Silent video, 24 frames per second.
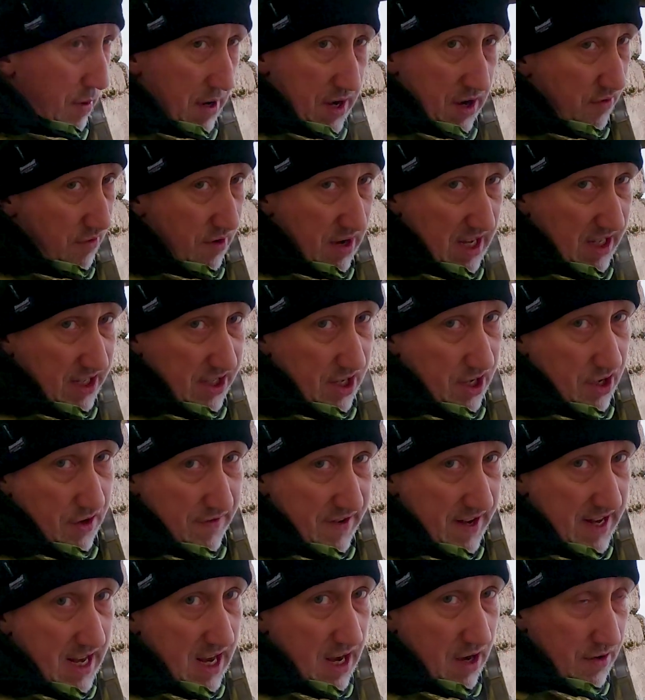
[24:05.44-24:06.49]
when I release a new
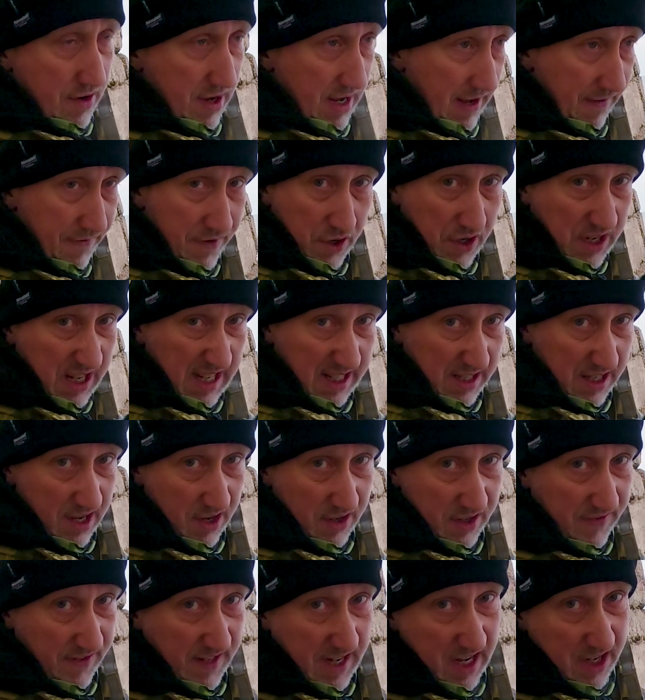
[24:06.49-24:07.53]
video, if you click the
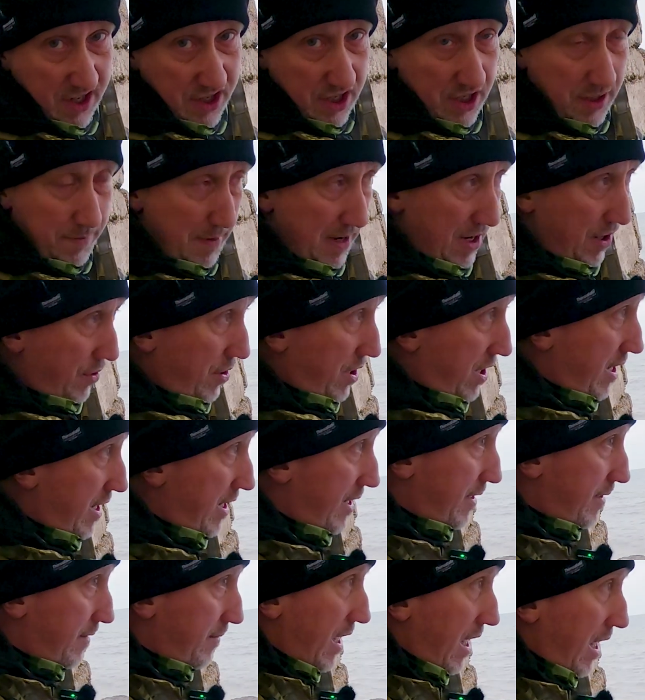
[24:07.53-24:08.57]
notifications bell.
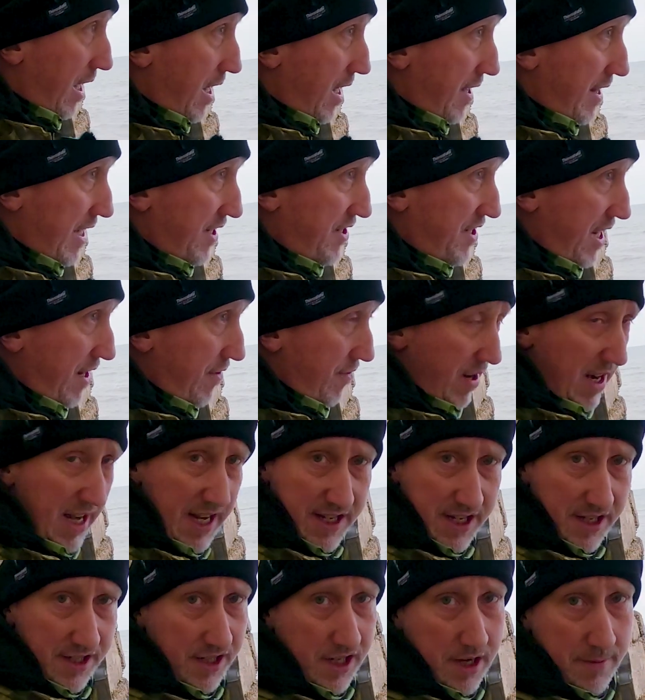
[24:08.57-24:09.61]
And that's it really.
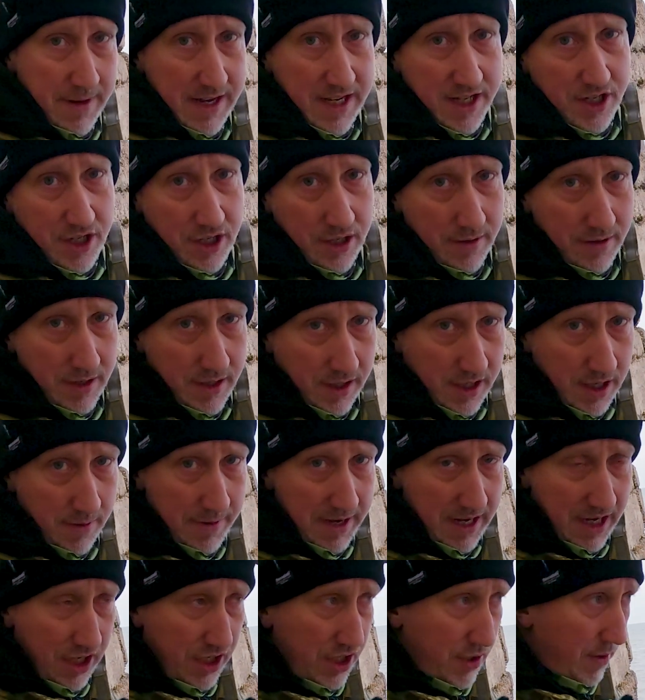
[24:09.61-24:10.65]
It doesn't commit
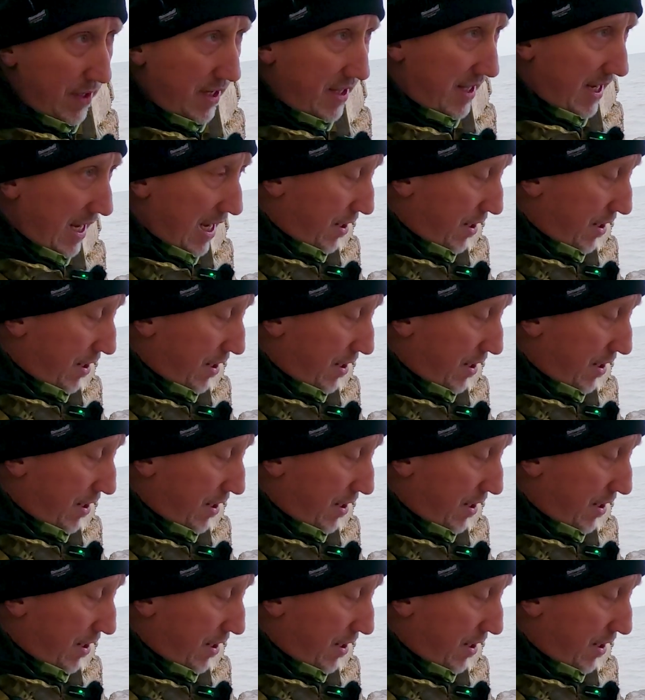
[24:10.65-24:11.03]
you to anything